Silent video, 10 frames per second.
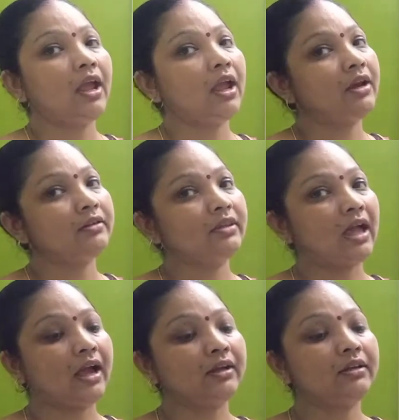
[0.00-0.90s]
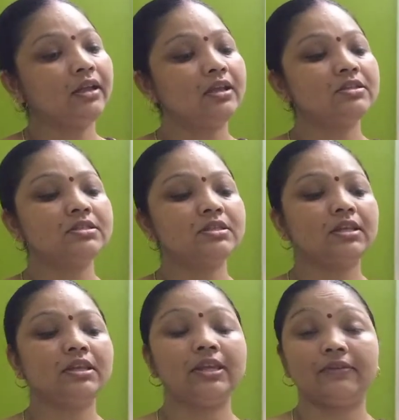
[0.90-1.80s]
and that is
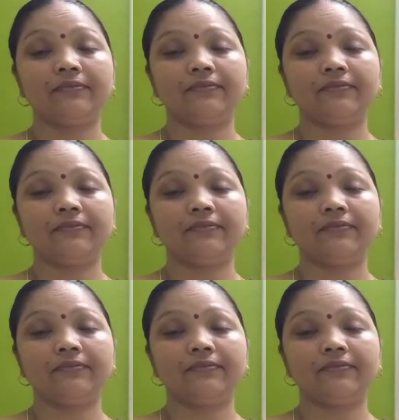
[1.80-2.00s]
leaf.